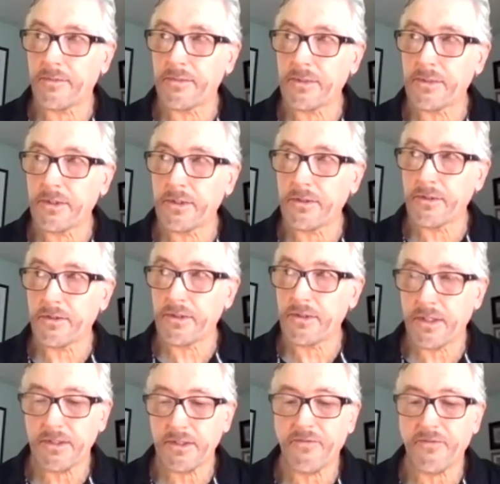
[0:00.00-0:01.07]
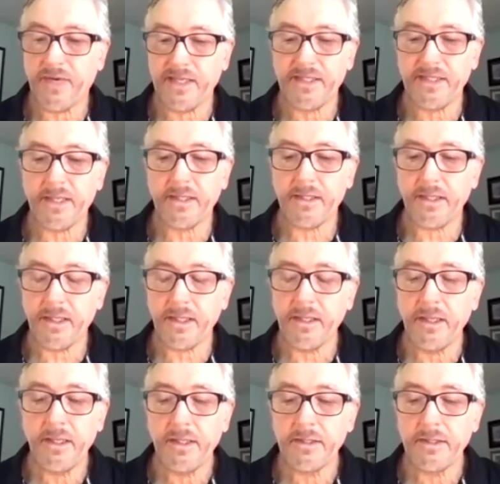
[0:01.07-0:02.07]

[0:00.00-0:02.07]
sense of identity